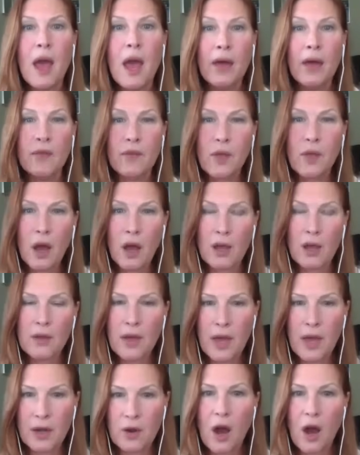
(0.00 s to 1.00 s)
and
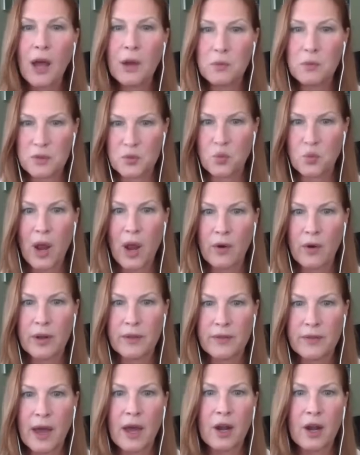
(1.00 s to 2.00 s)
and I was
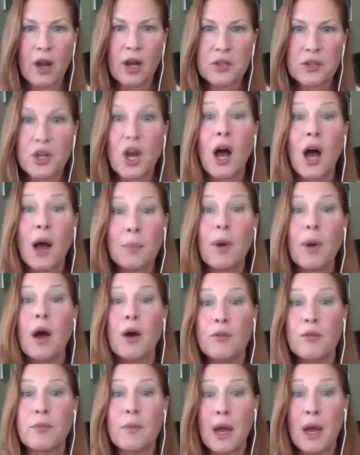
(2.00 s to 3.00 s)
wearing that on top
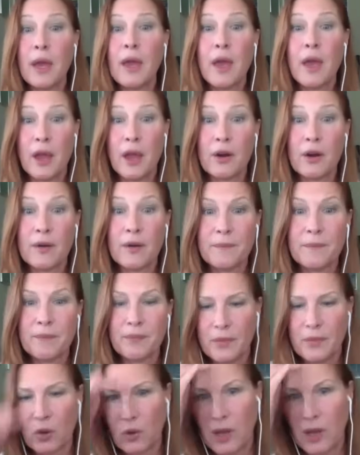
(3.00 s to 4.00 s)
of my hair.
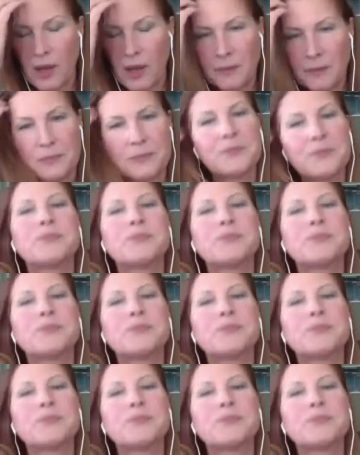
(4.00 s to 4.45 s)
Okay.